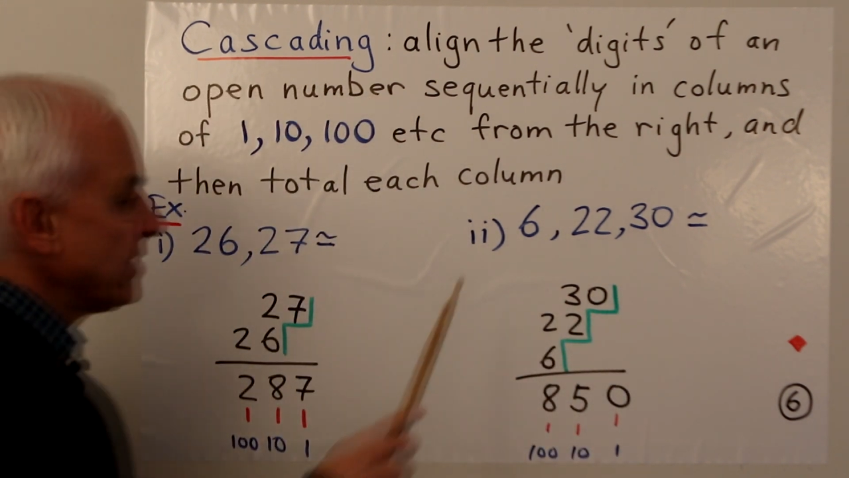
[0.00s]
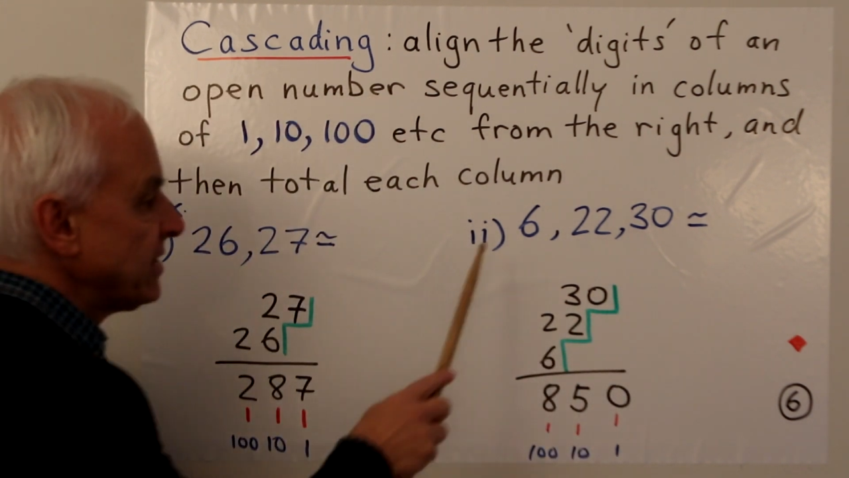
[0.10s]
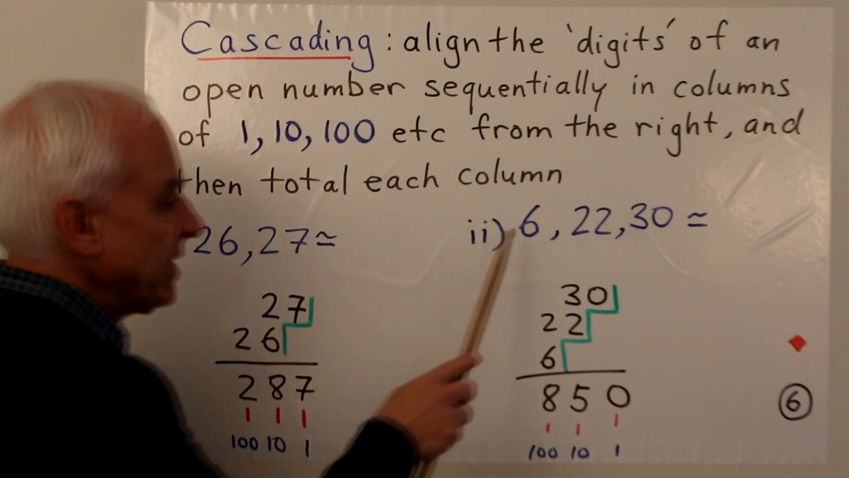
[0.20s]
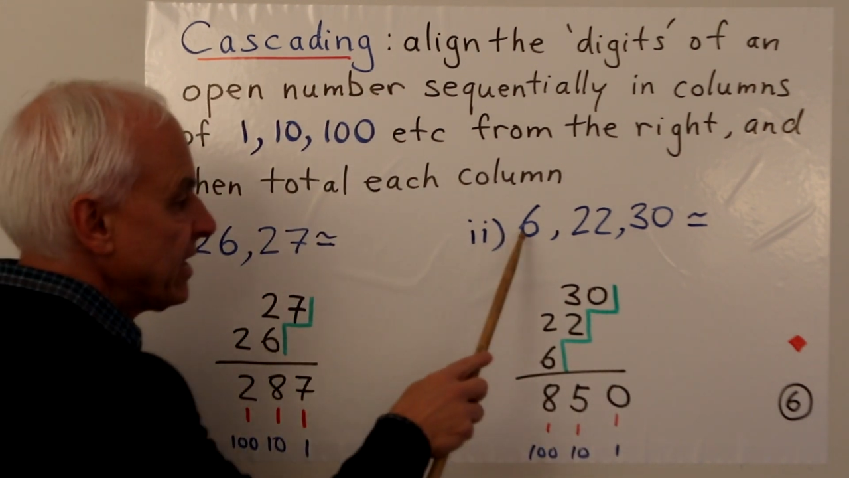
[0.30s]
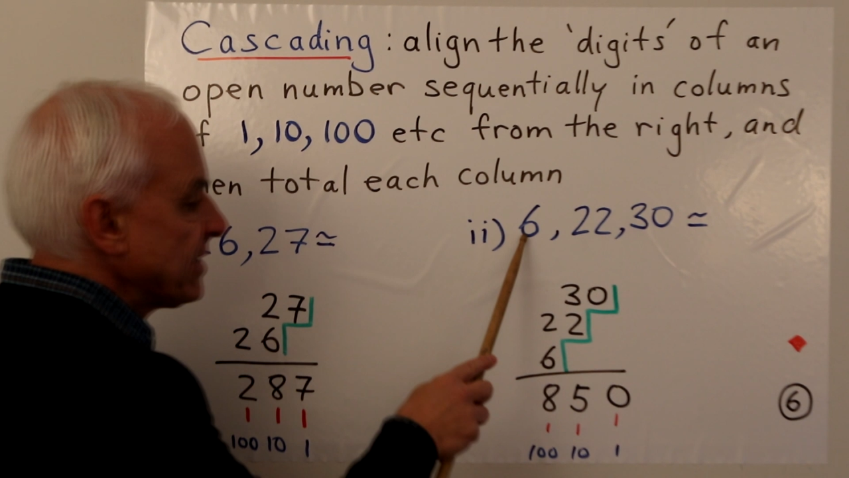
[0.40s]

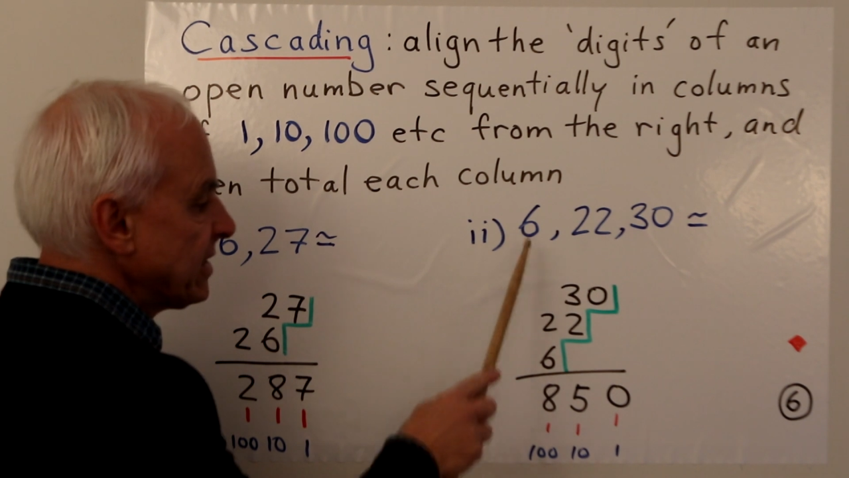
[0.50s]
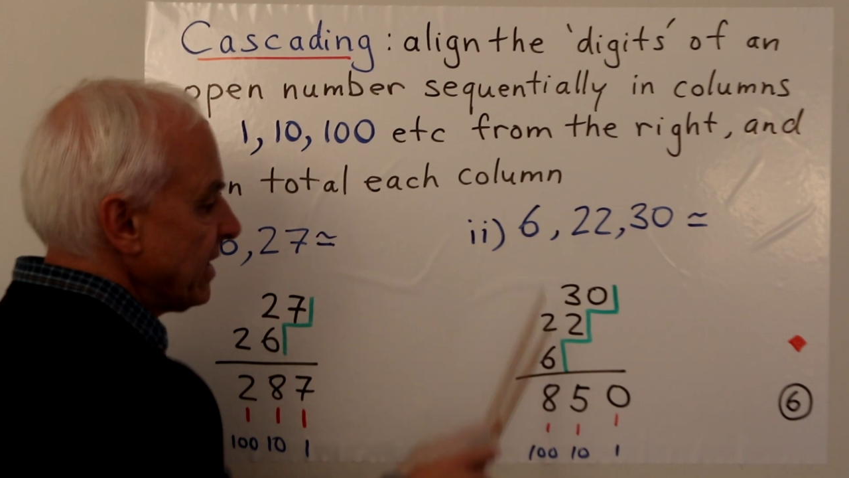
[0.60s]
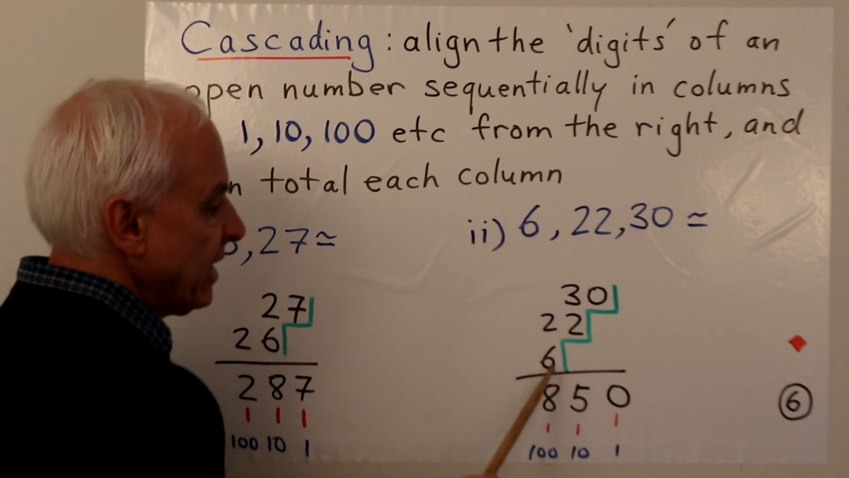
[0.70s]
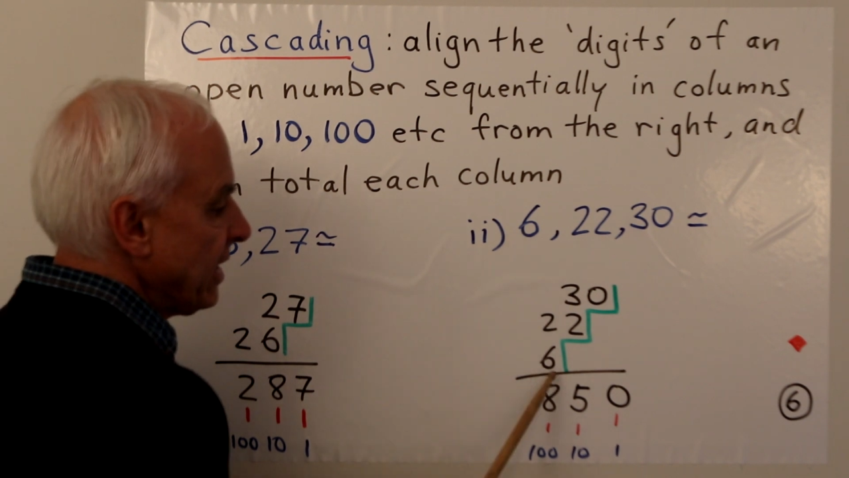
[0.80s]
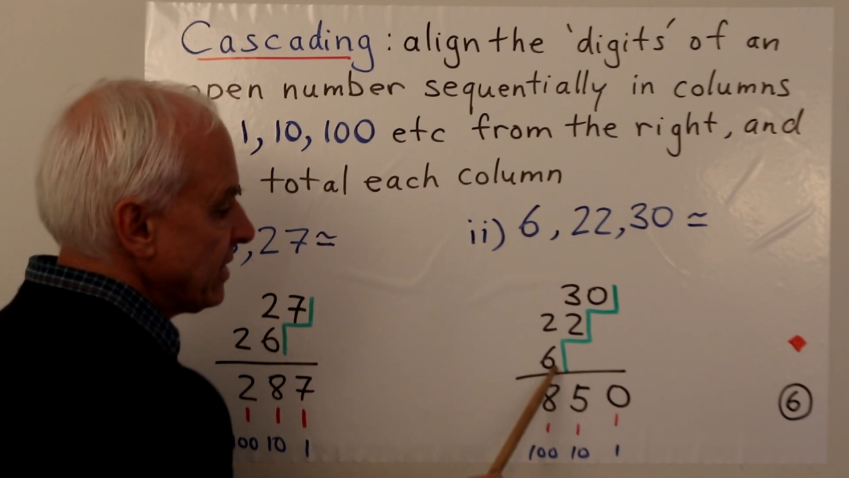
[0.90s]
6
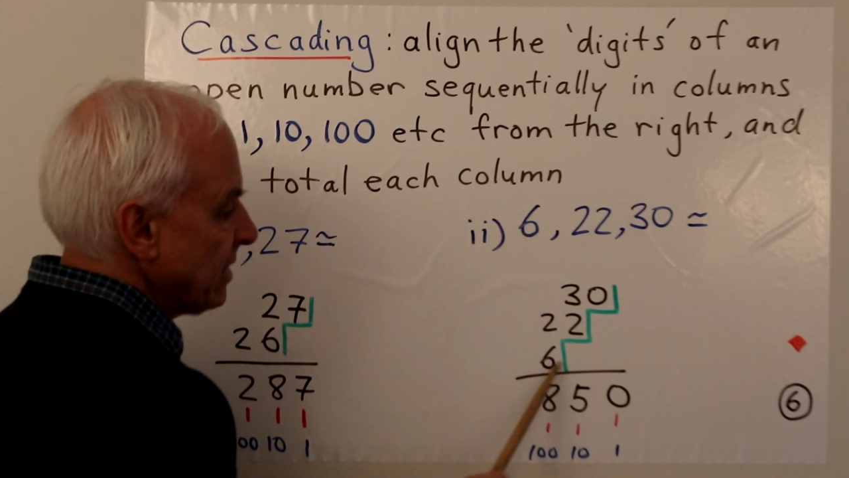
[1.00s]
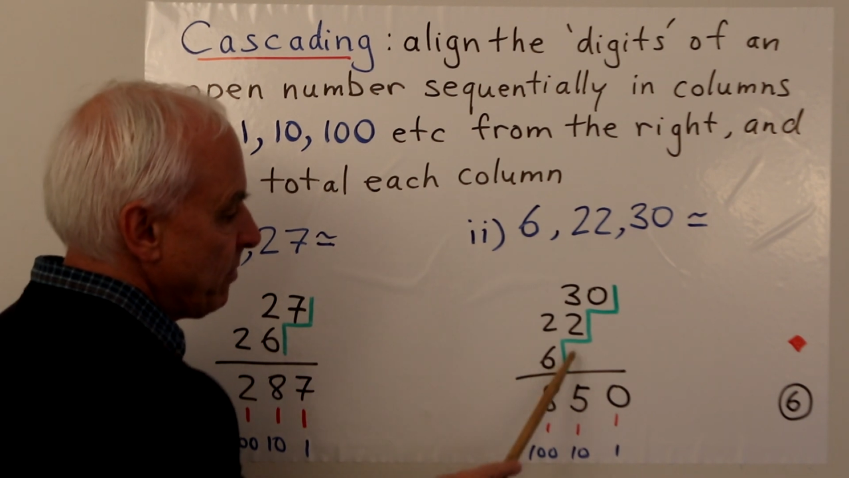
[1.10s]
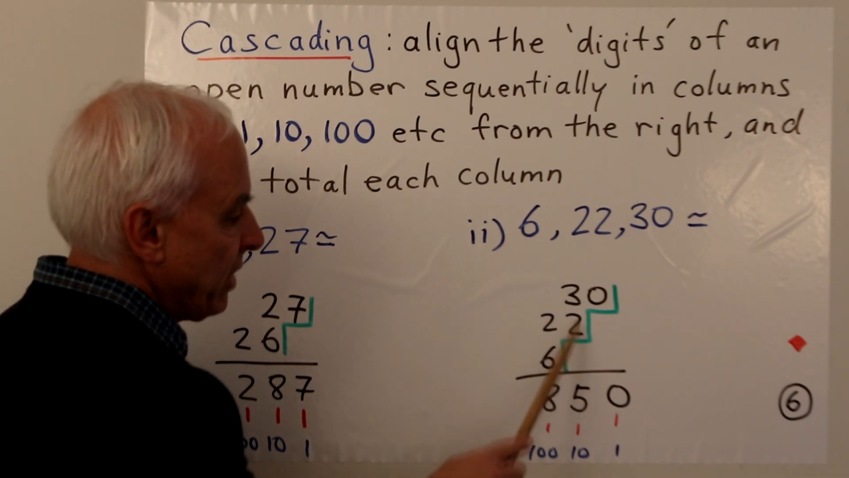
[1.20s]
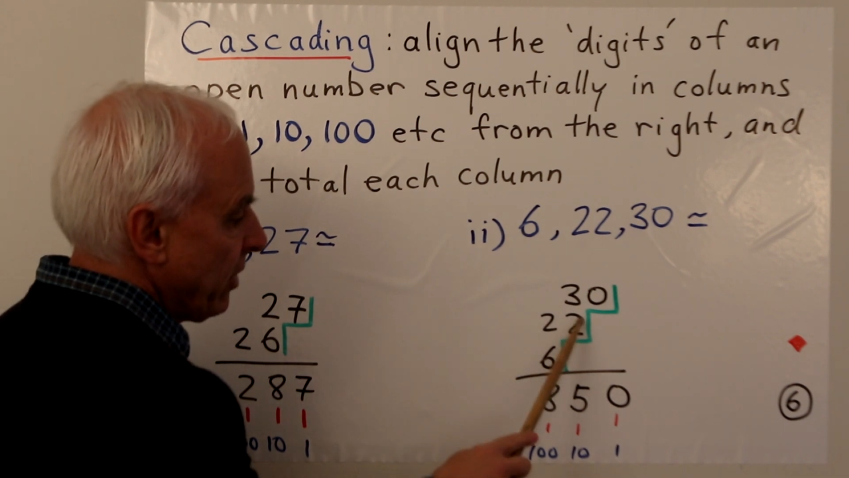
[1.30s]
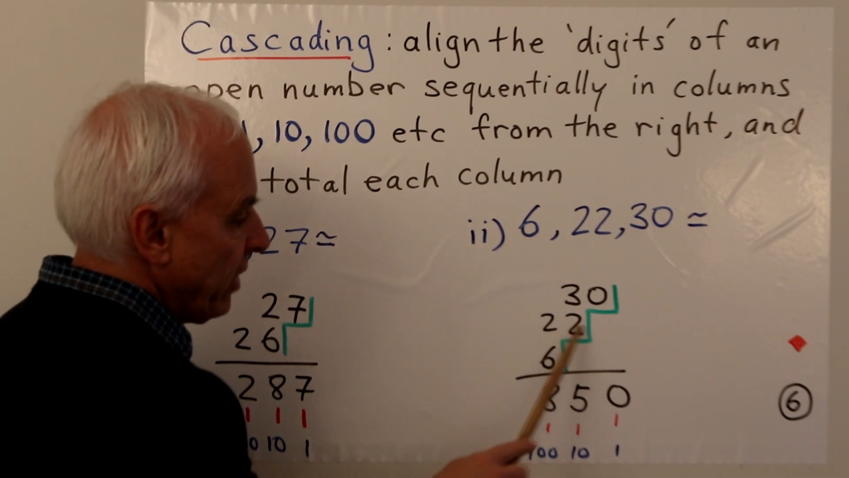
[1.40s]
is
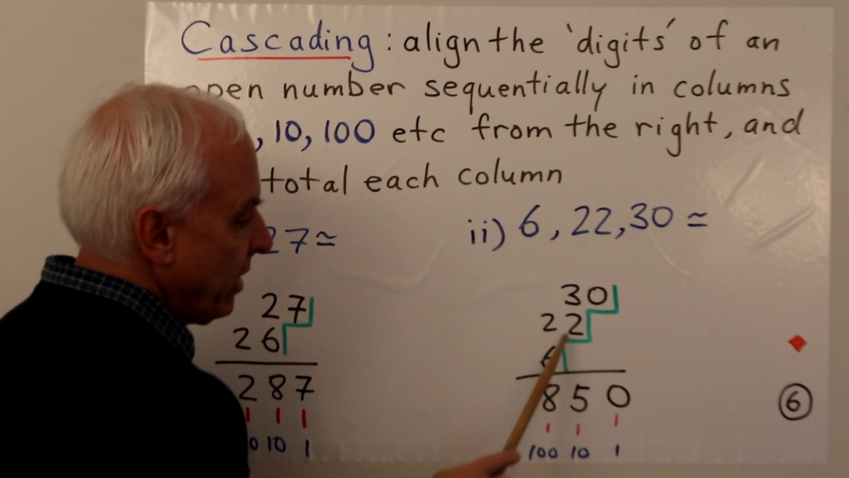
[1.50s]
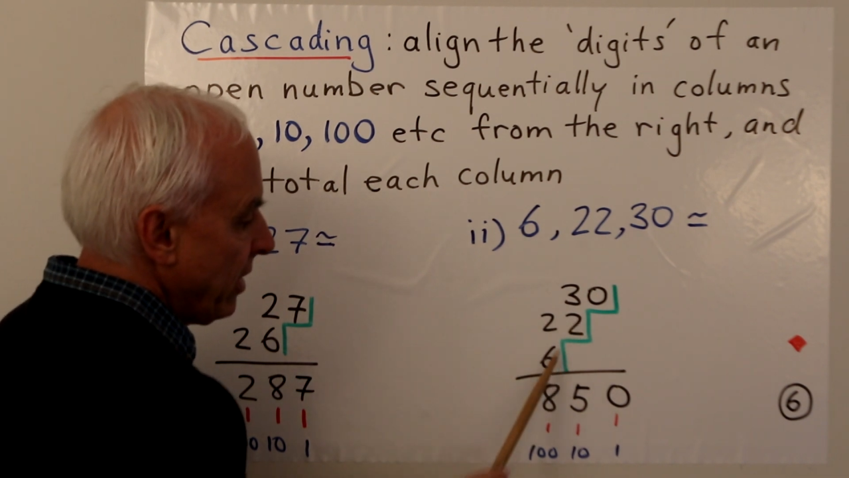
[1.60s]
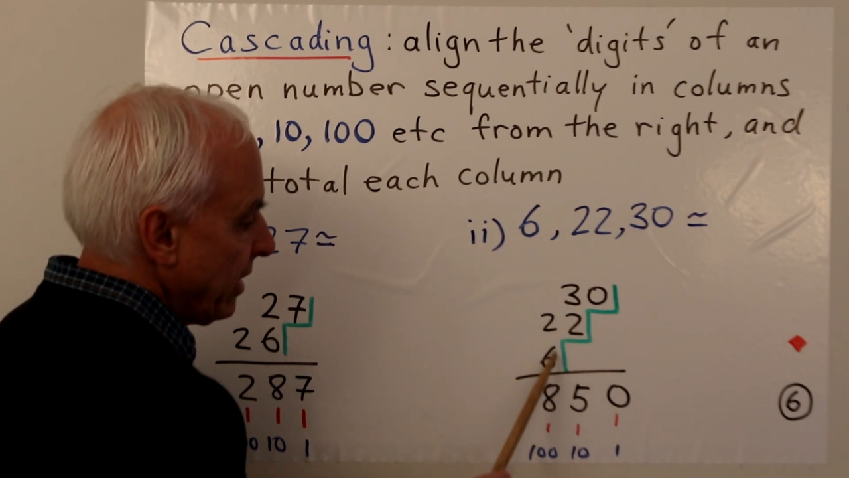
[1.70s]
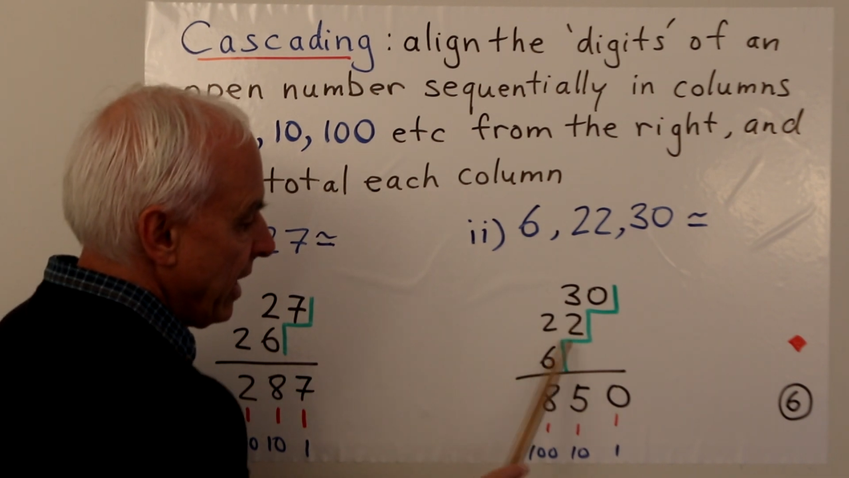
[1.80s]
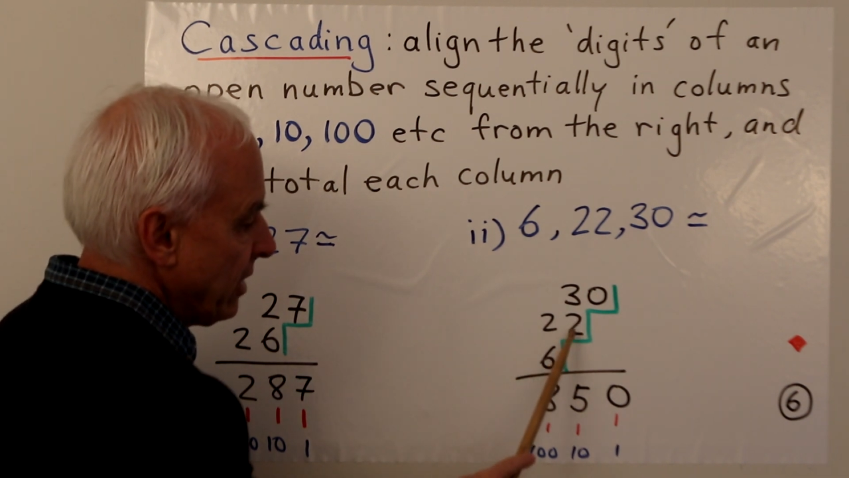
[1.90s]
appearing,
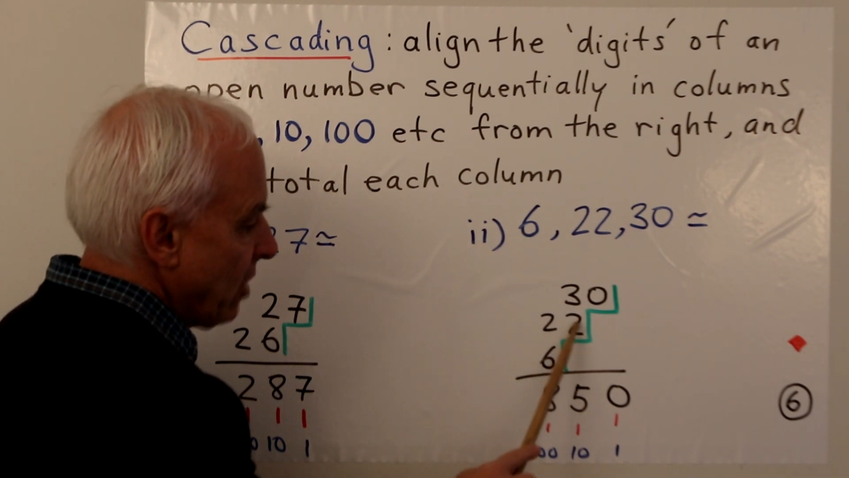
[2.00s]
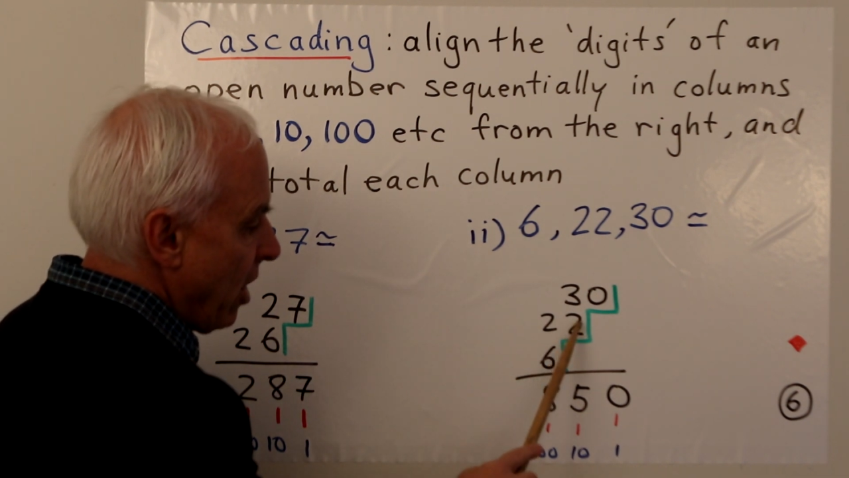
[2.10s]
again,